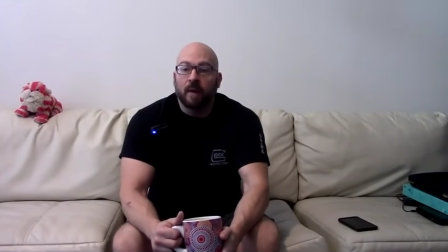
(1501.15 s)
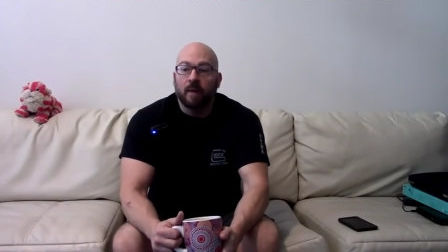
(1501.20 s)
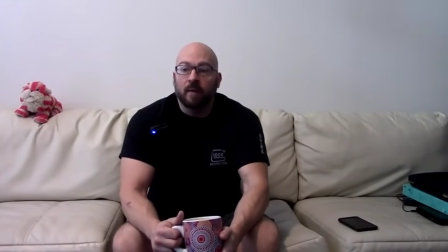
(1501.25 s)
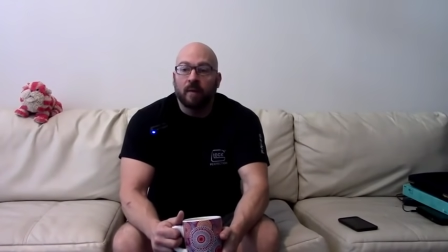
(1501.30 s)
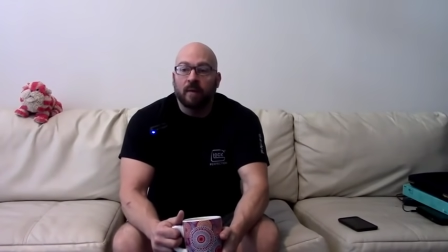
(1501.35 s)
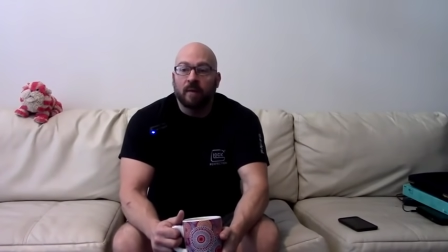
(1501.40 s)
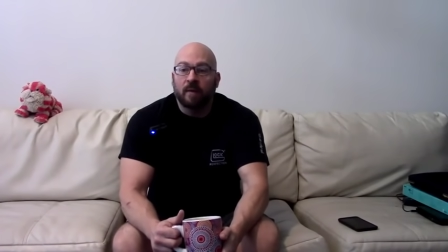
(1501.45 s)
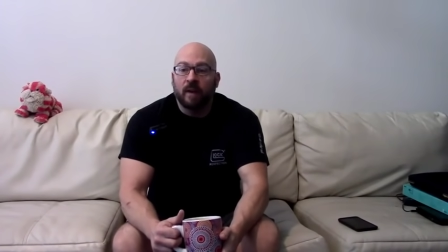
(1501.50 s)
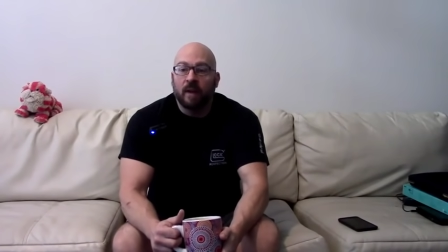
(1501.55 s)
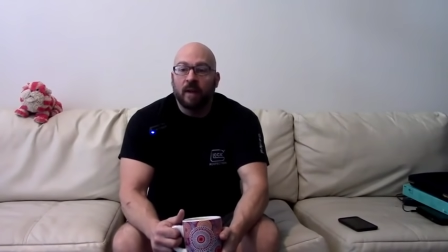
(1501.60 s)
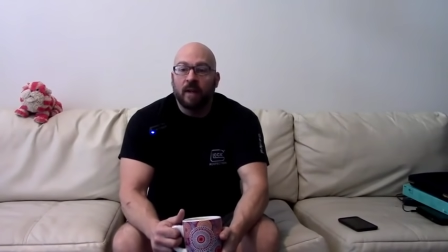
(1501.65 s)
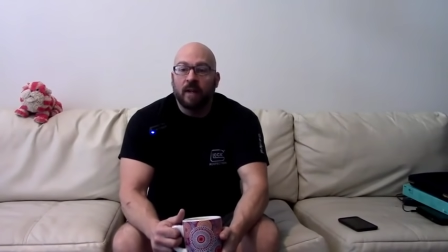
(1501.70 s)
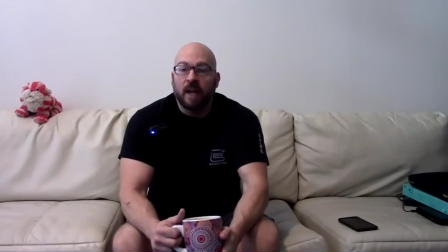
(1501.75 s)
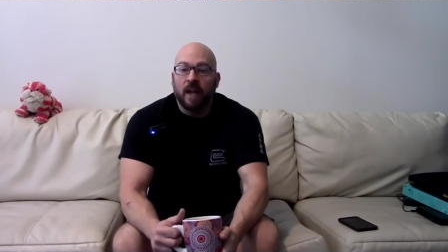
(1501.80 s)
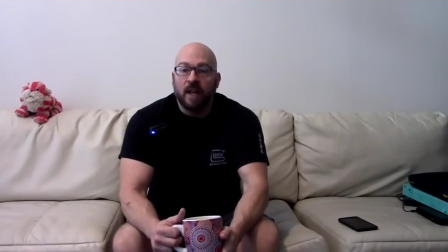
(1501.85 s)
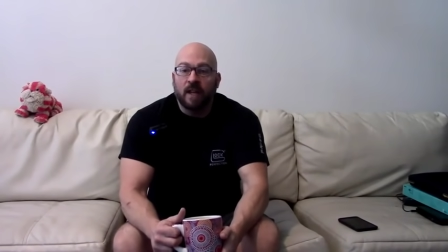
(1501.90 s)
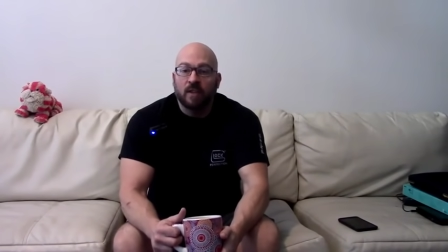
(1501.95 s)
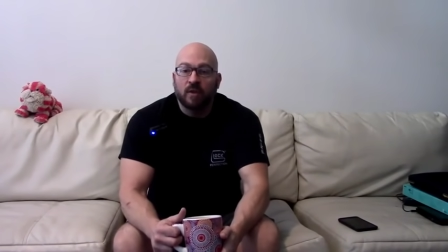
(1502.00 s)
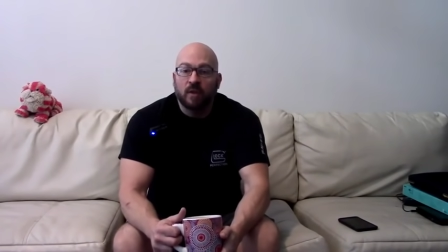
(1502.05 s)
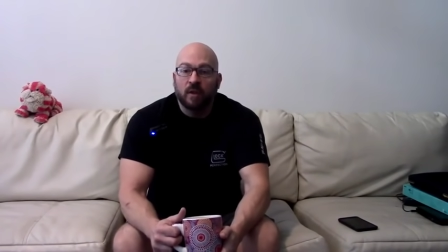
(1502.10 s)
It was very
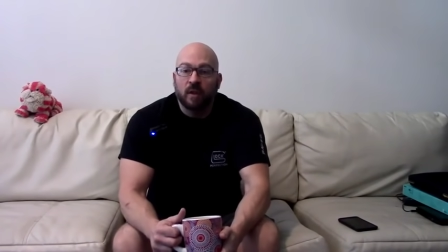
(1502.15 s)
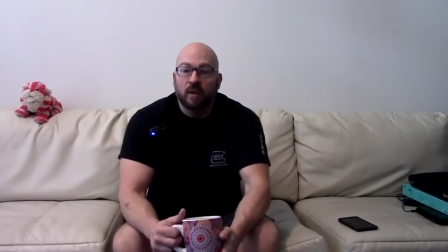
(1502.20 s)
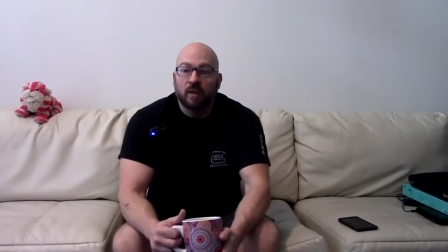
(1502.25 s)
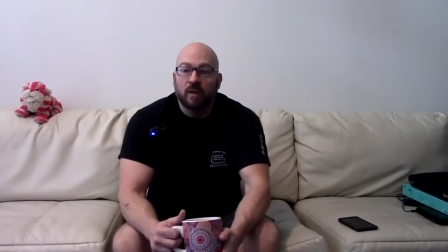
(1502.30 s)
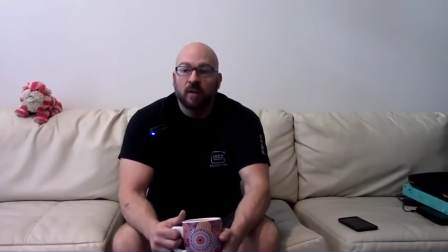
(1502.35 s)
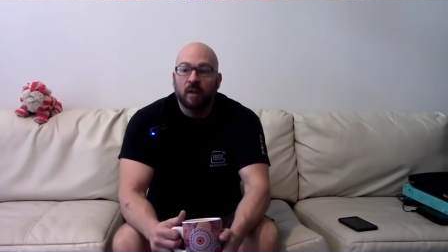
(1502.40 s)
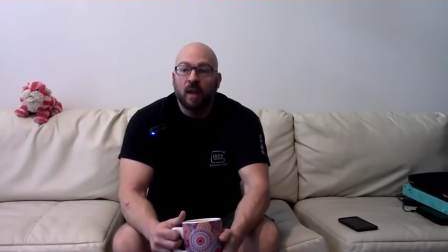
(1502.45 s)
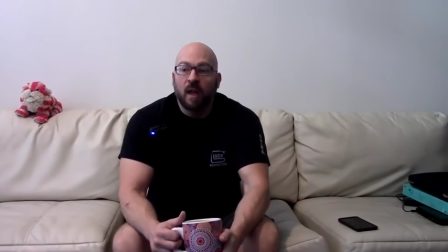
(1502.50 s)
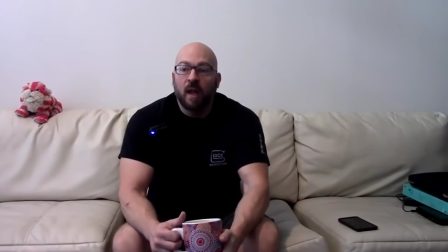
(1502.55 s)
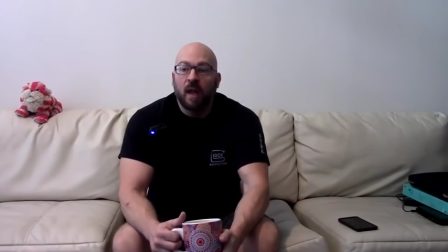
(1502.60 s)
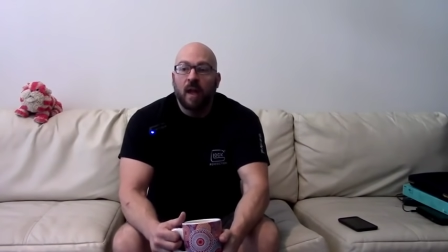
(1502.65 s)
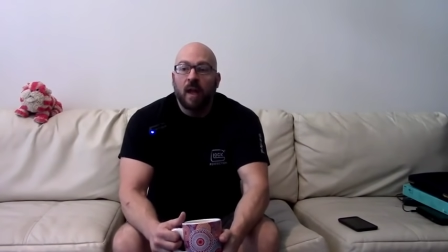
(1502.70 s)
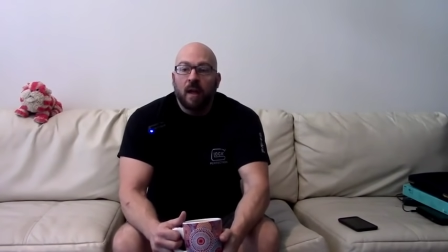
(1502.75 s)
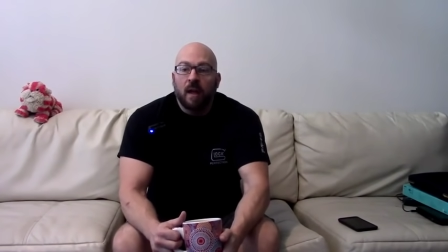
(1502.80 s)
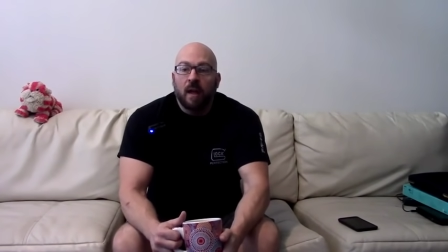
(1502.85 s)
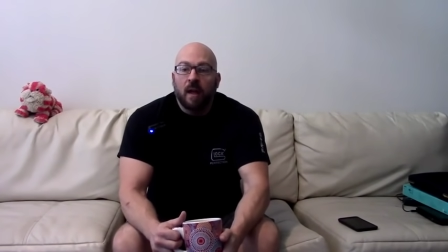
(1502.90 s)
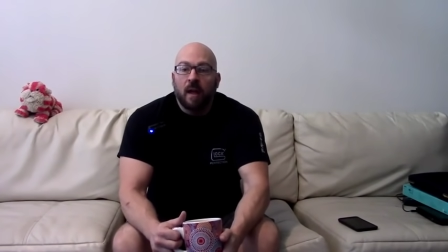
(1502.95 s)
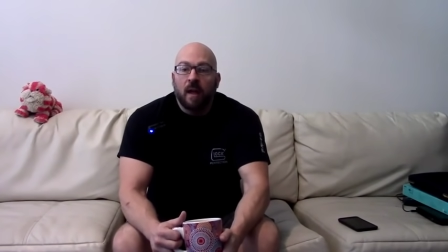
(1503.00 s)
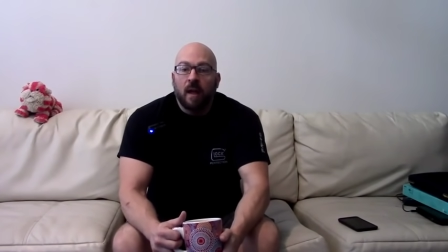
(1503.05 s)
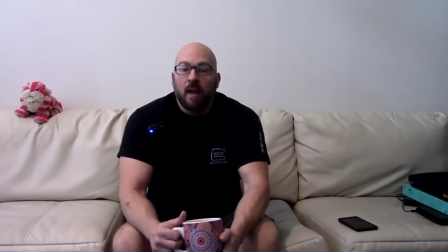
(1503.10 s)
dangerous.
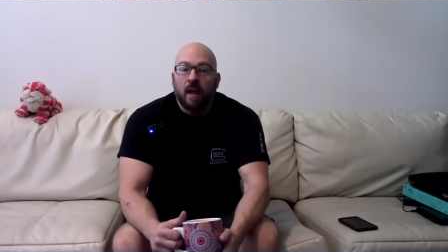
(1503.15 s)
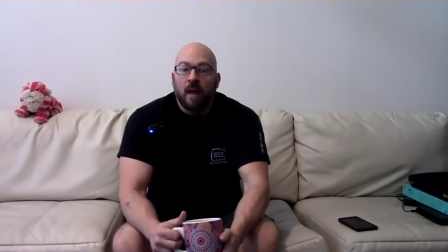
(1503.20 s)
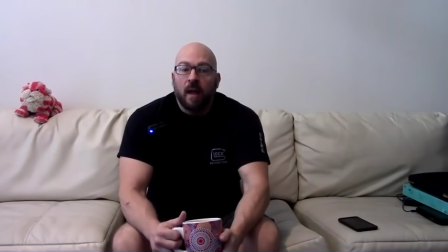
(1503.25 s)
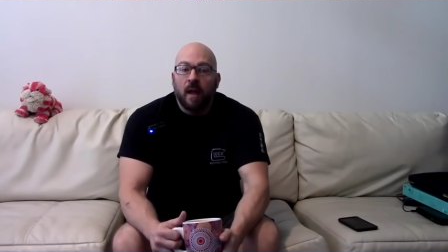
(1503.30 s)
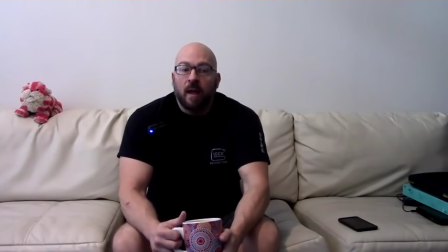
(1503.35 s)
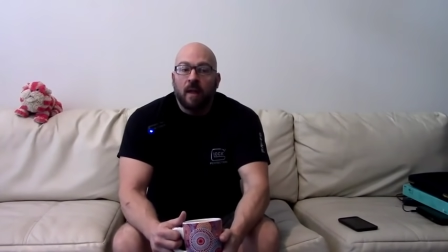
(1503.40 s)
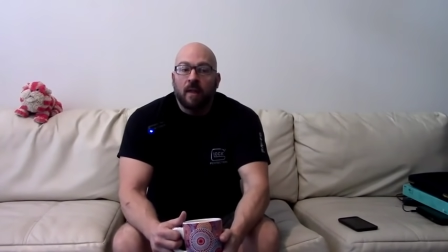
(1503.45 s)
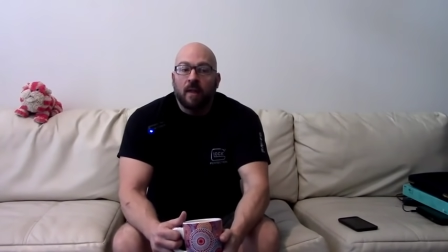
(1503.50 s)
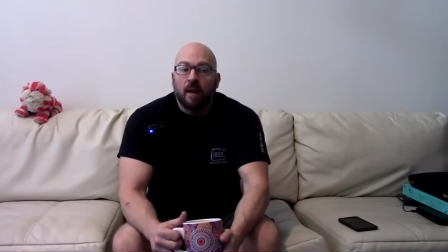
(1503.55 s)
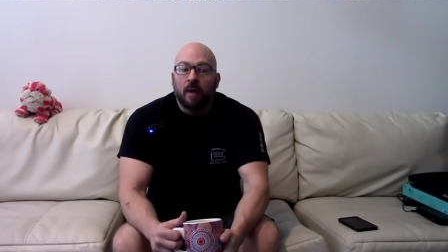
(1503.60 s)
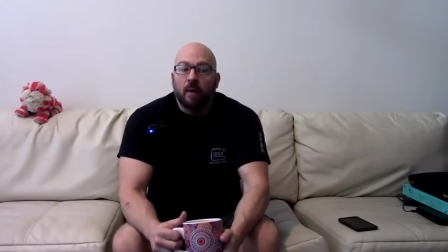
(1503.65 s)
And